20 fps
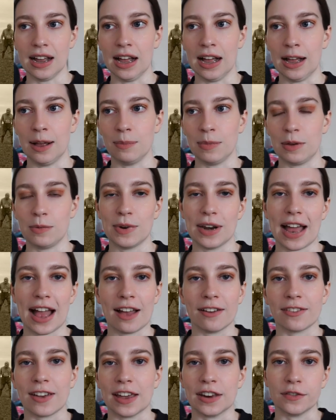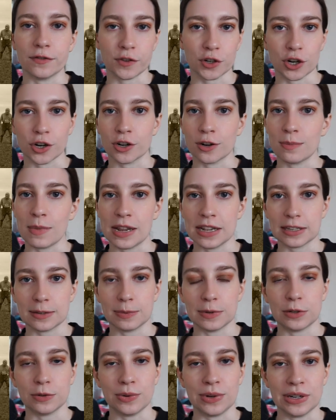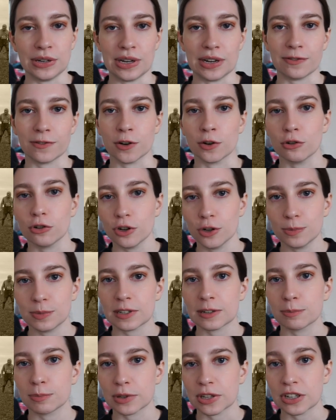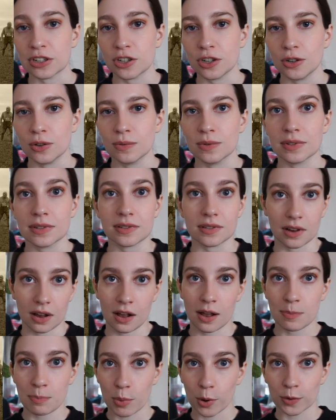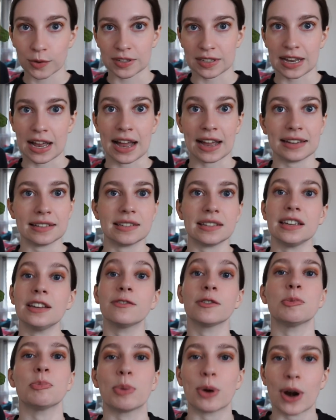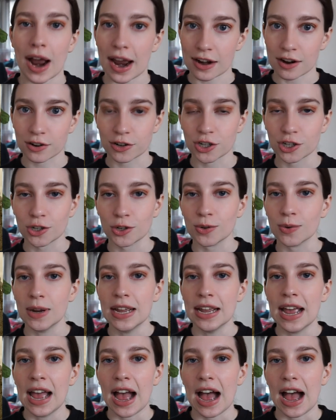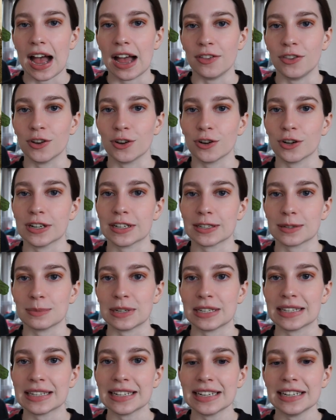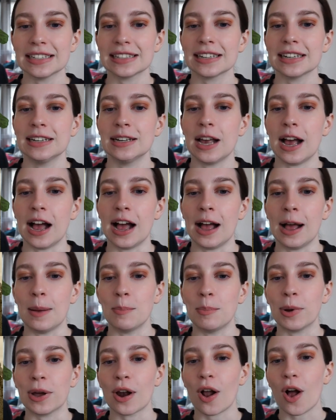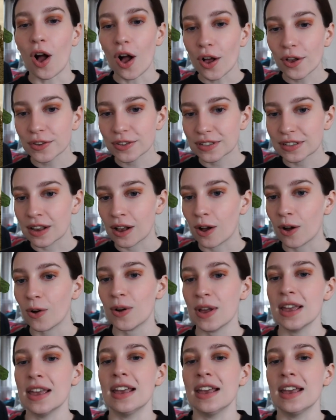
Um, they would have kind of tournaments between different groups or platoons on both sides, even prior to uh, the Christmas season, uh, but also